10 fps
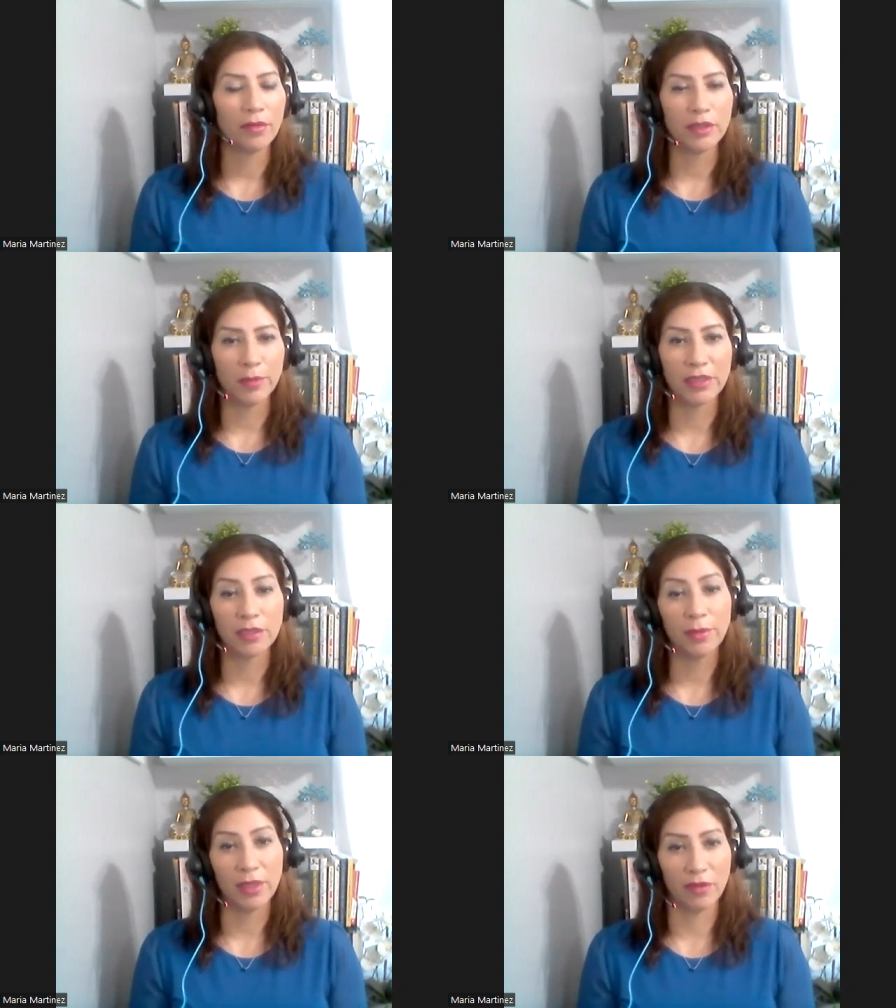
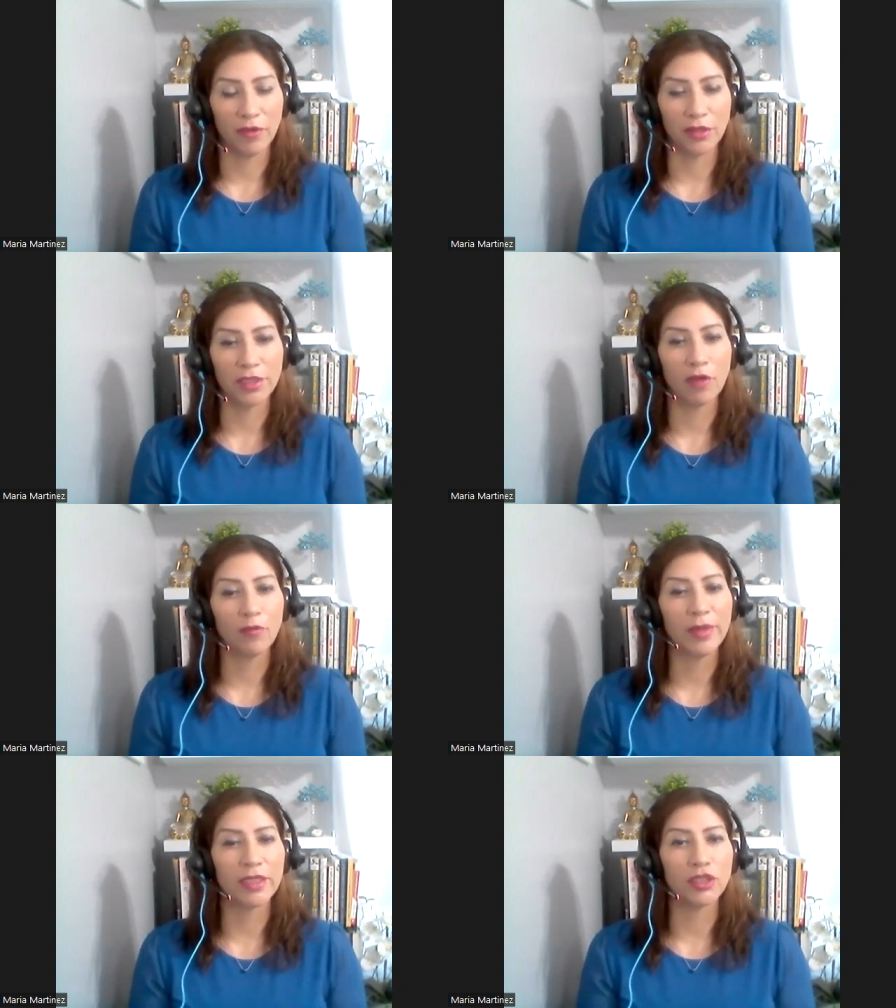responsibility for
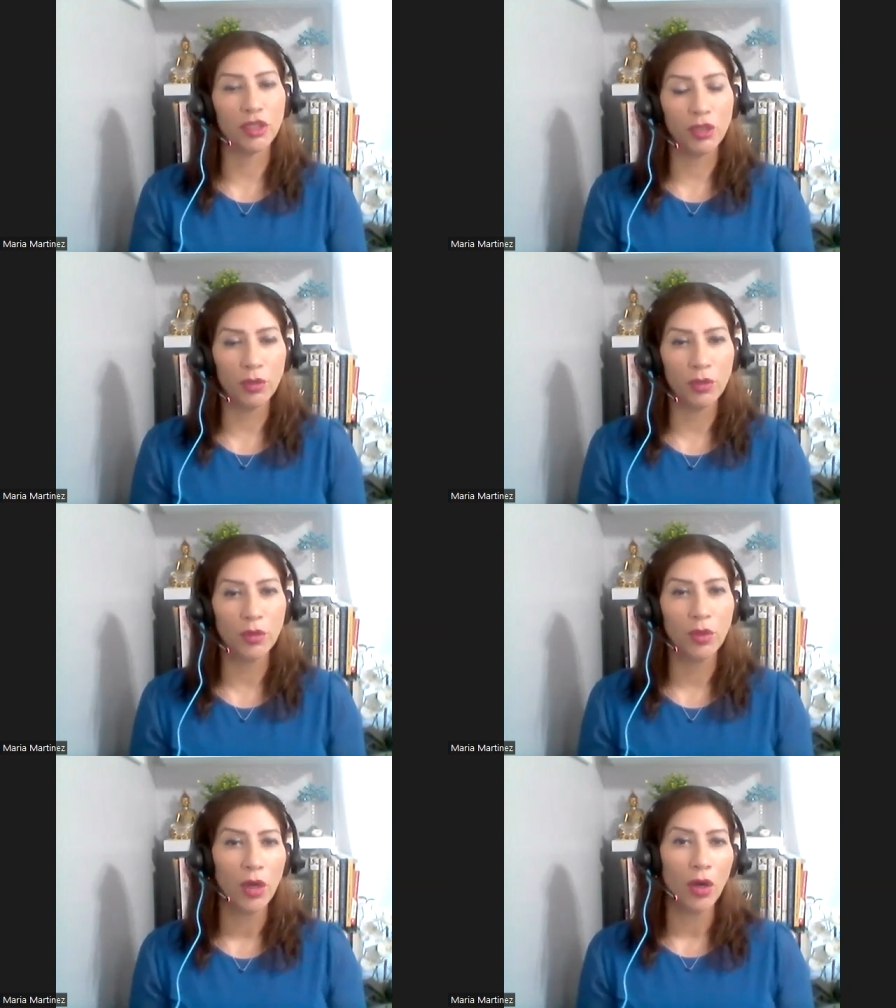yourself because
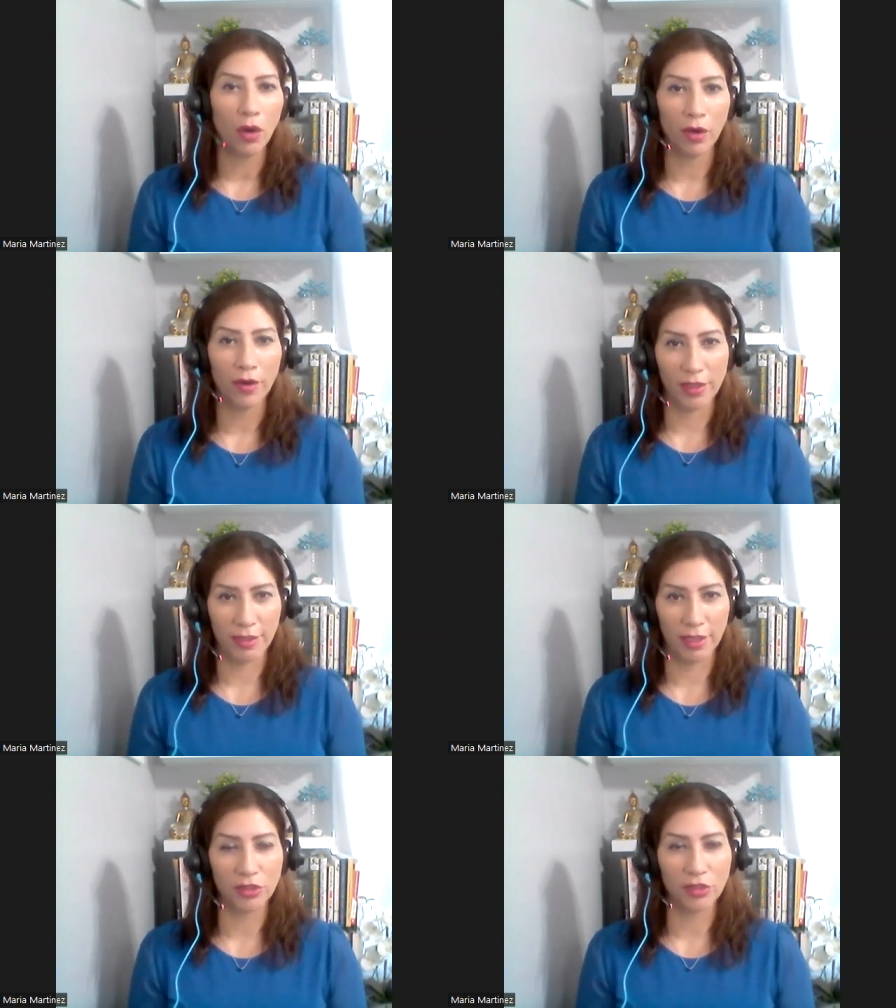you are the
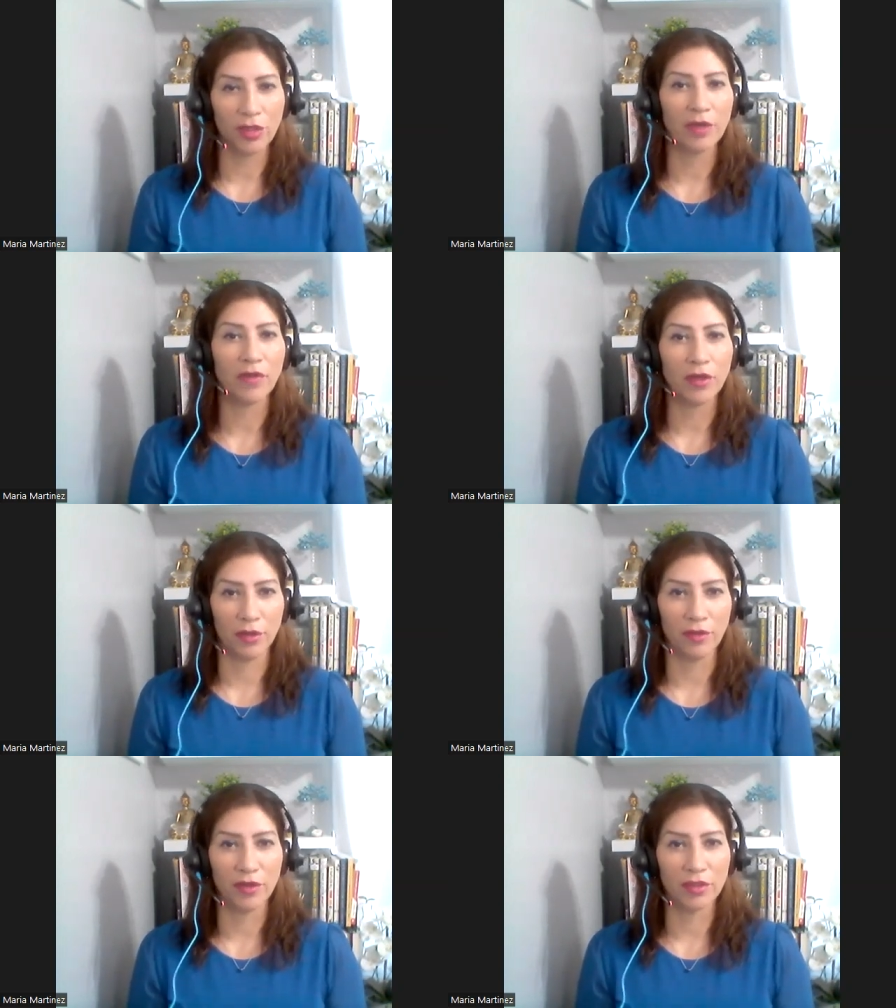center of your
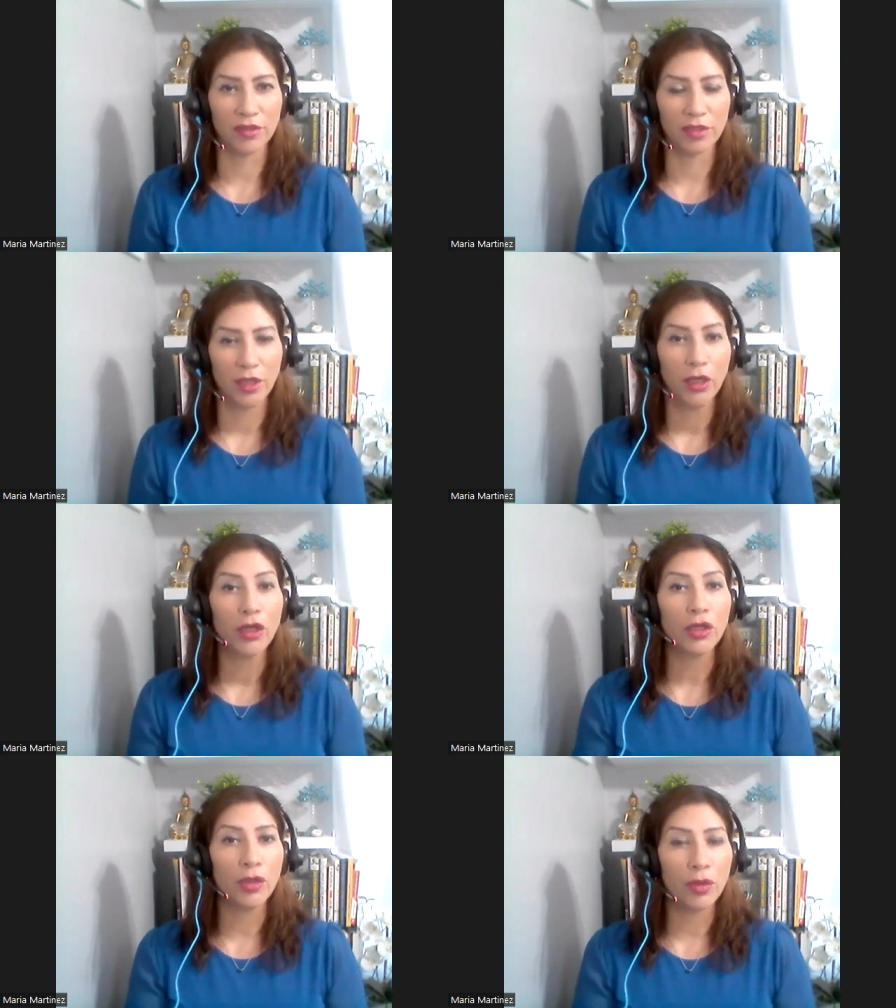universe.
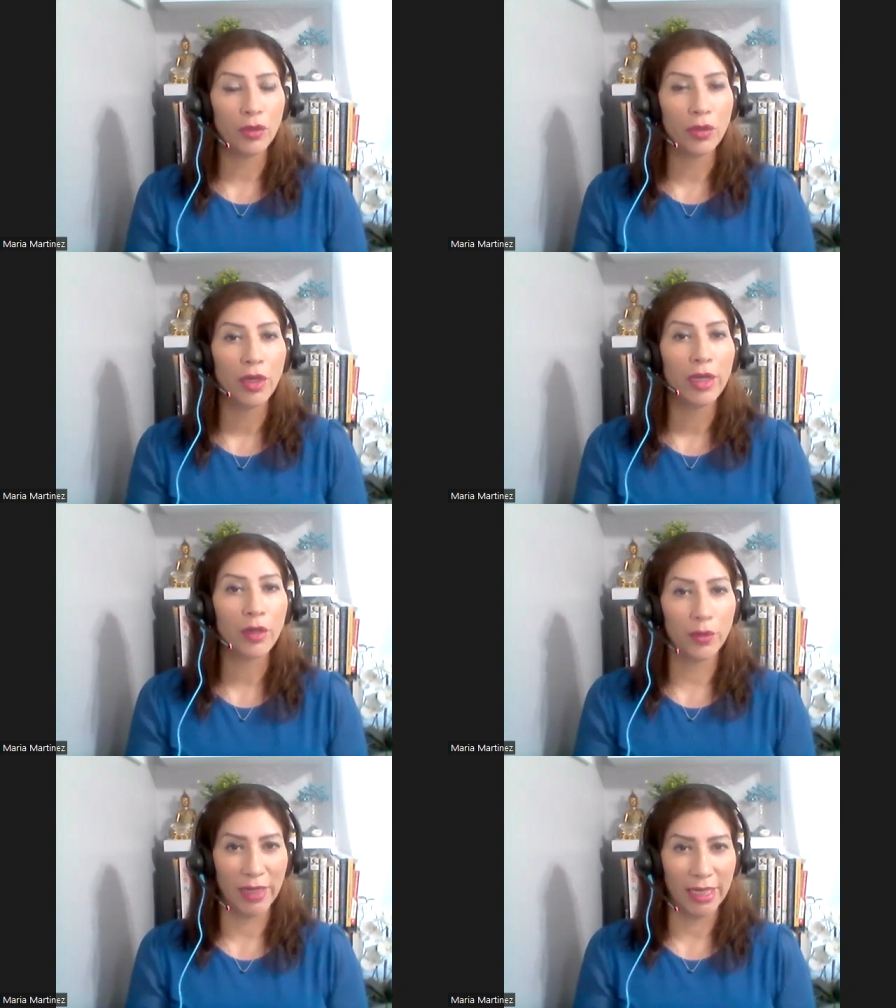You're
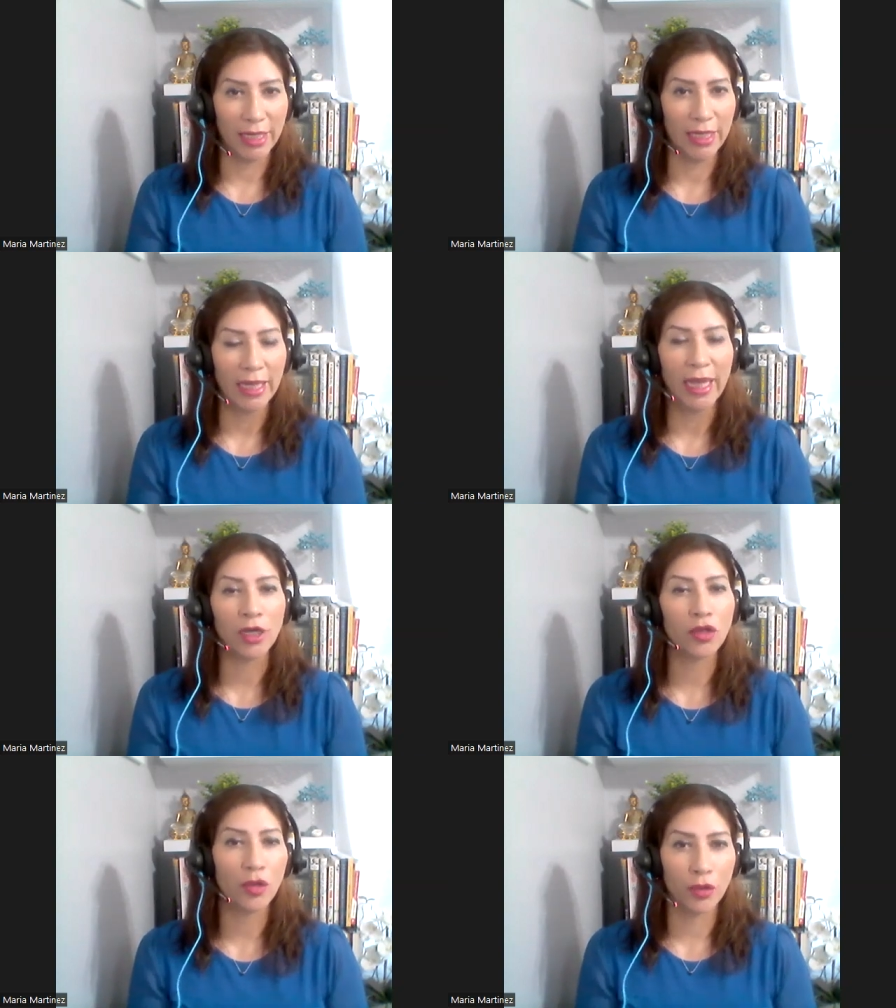creating
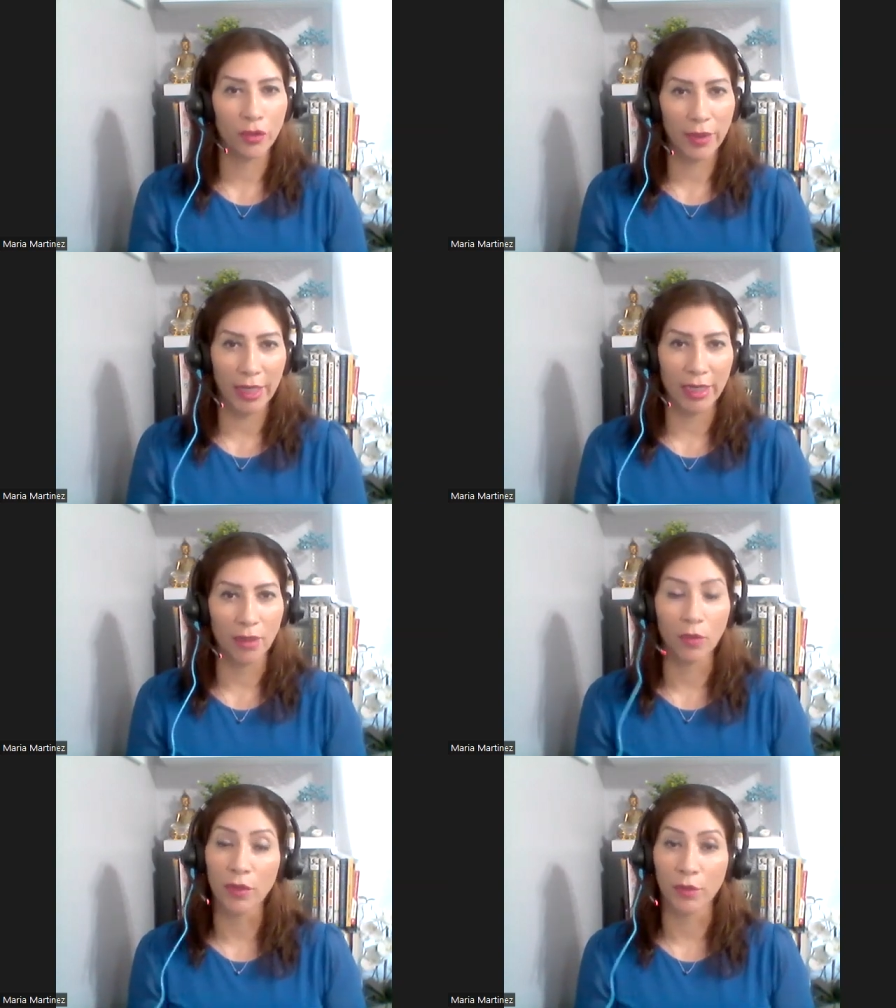and
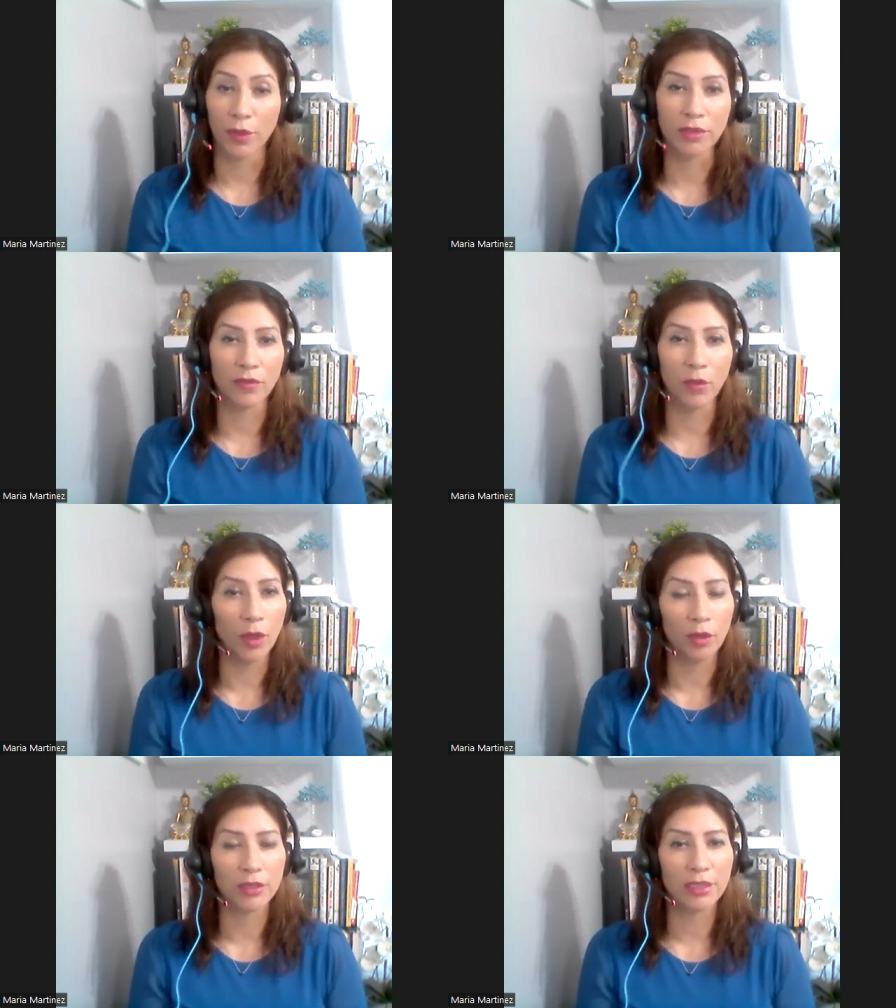co-creating with the rest of the
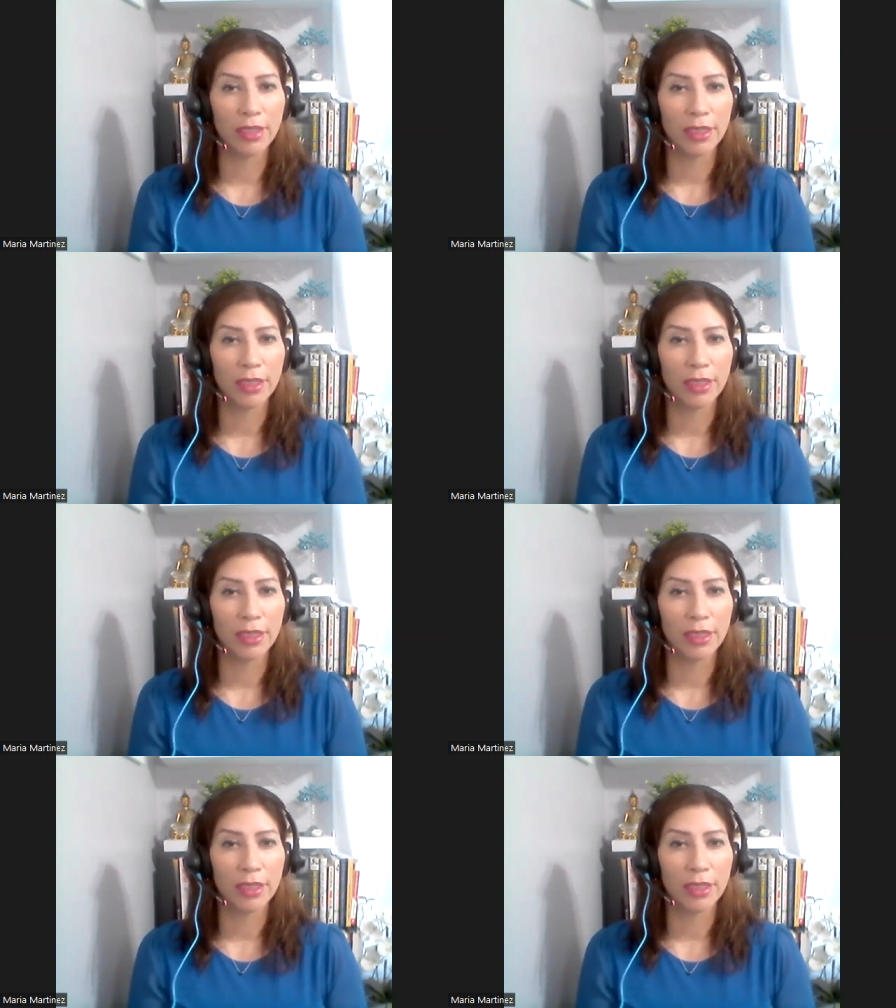world.